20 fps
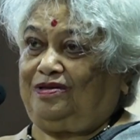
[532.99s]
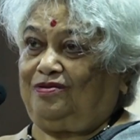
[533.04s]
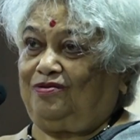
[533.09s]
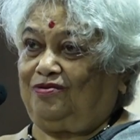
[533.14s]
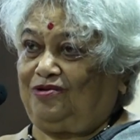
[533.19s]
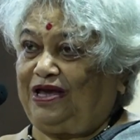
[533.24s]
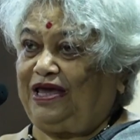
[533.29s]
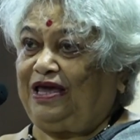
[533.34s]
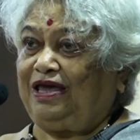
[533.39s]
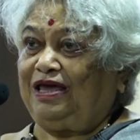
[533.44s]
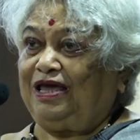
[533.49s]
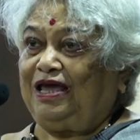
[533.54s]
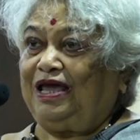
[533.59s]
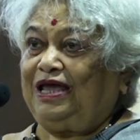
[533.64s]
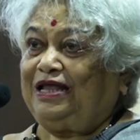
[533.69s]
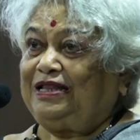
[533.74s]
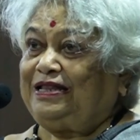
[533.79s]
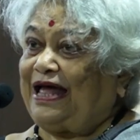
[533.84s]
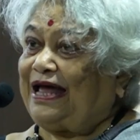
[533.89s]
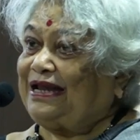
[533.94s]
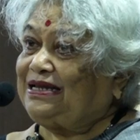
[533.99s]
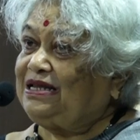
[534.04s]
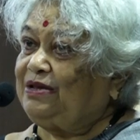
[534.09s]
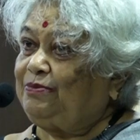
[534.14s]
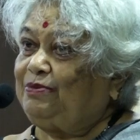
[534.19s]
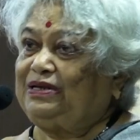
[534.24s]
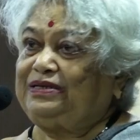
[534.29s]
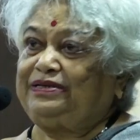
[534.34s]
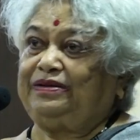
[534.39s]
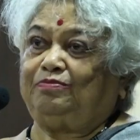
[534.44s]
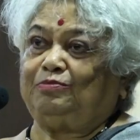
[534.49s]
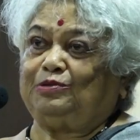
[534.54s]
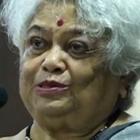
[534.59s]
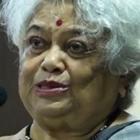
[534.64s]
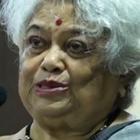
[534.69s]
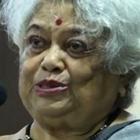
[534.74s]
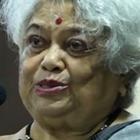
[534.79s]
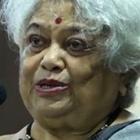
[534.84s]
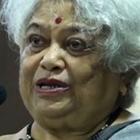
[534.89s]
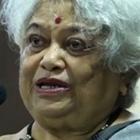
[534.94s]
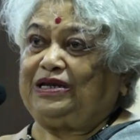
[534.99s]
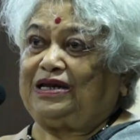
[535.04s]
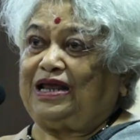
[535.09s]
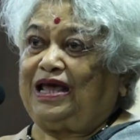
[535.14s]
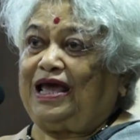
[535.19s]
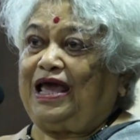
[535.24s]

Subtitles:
Okay. That he will demonstrate.